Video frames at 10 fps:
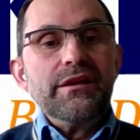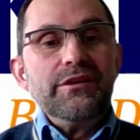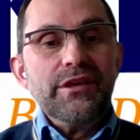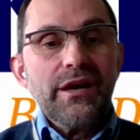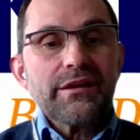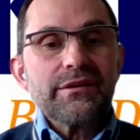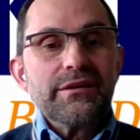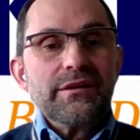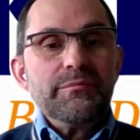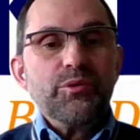young
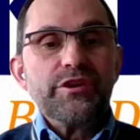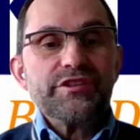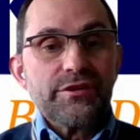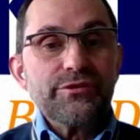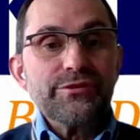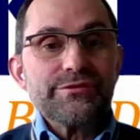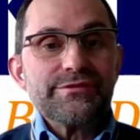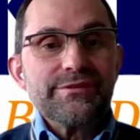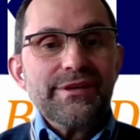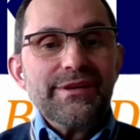boys and
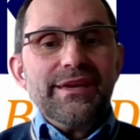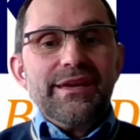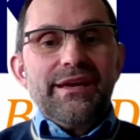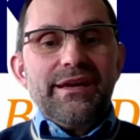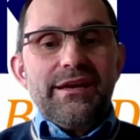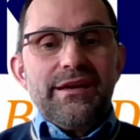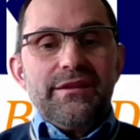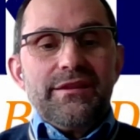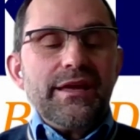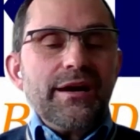girls.
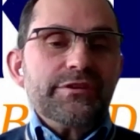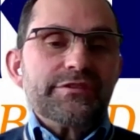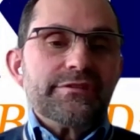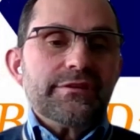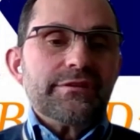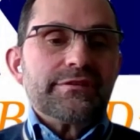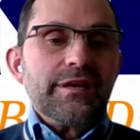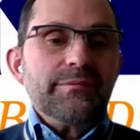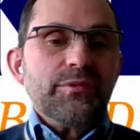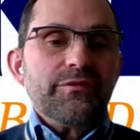Now is the
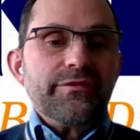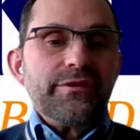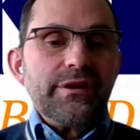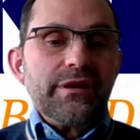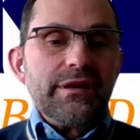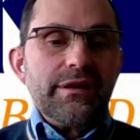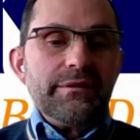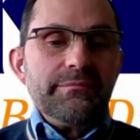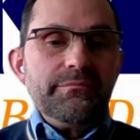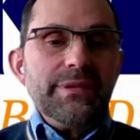time of
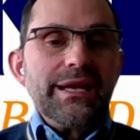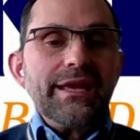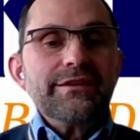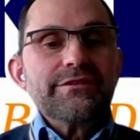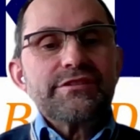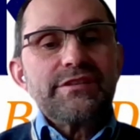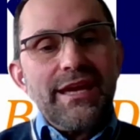millennials